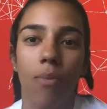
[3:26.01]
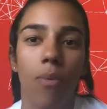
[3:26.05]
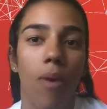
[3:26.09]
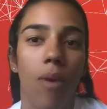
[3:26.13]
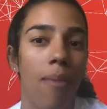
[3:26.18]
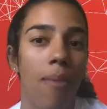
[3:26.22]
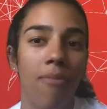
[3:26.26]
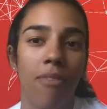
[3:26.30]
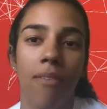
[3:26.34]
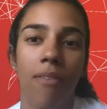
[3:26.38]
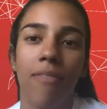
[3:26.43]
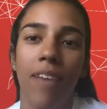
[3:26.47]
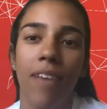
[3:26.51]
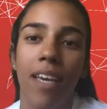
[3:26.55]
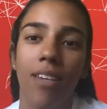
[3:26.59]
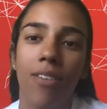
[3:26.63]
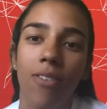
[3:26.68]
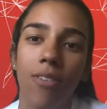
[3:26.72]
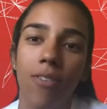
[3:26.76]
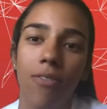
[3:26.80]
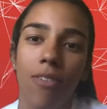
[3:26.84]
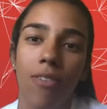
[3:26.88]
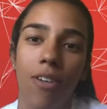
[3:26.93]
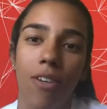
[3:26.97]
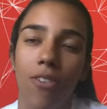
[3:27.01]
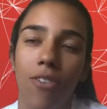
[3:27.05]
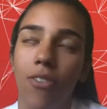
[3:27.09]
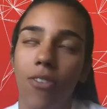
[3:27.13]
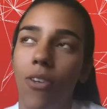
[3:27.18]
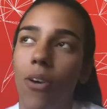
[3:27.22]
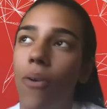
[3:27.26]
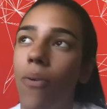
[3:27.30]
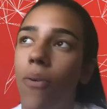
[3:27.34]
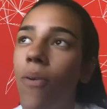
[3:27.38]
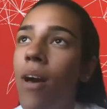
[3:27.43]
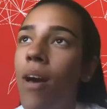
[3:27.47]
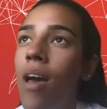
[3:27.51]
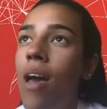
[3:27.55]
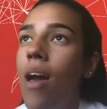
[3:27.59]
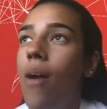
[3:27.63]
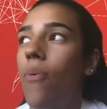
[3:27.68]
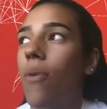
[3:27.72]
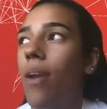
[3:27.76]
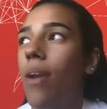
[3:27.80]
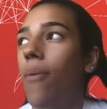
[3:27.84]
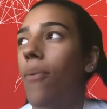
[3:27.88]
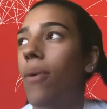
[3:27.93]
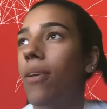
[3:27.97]
I'm from Vancouver, so
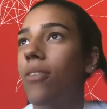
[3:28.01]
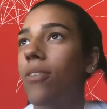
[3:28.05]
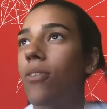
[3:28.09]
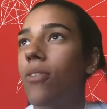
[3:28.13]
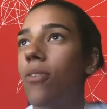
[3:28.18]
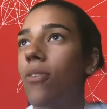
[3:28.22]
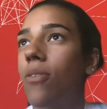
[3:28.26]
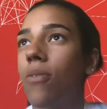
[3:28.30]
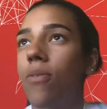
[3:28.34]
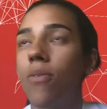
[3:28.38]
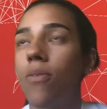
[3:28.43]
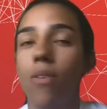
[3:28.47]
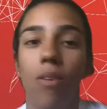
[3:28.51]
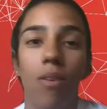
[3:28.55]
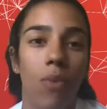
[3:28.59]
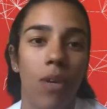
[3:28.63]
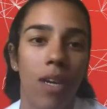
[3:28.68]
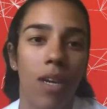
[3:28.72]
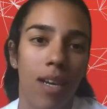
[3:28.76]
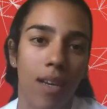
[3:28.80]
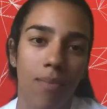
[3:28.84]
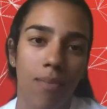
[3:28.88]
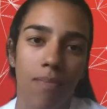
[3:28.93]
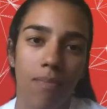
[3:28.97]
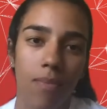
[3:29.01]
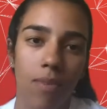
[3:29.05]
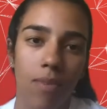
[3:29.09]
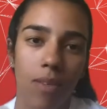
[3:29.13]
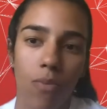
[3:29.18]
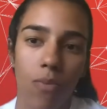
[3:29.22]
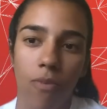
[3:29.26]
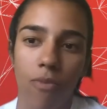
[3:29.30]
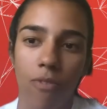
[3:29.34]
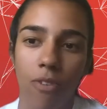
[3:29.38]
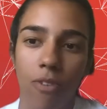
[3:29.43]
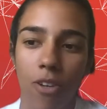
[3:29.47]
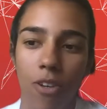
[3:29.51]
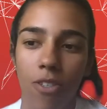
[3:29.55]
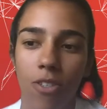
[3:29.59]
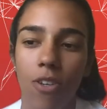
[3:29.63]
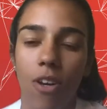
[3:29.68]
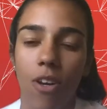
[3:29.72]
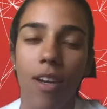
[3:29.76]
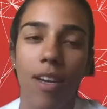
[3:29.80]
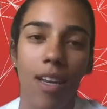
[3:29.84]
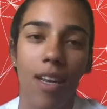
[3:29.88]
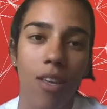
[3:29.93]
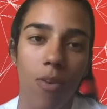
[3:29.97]
when I first
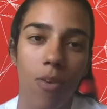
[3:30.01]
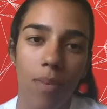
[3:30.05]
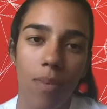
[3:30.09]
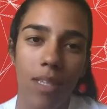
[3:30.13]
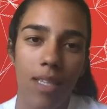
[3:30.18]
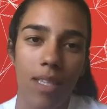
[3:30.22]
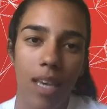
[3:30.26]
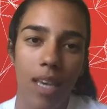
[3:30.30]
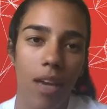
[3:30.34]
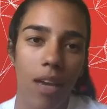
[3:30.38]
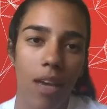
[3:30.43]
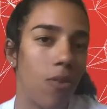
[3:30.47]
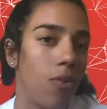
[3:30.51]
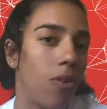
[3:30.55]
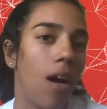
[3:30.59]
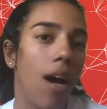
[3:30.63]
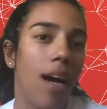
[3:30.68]
started at UBC,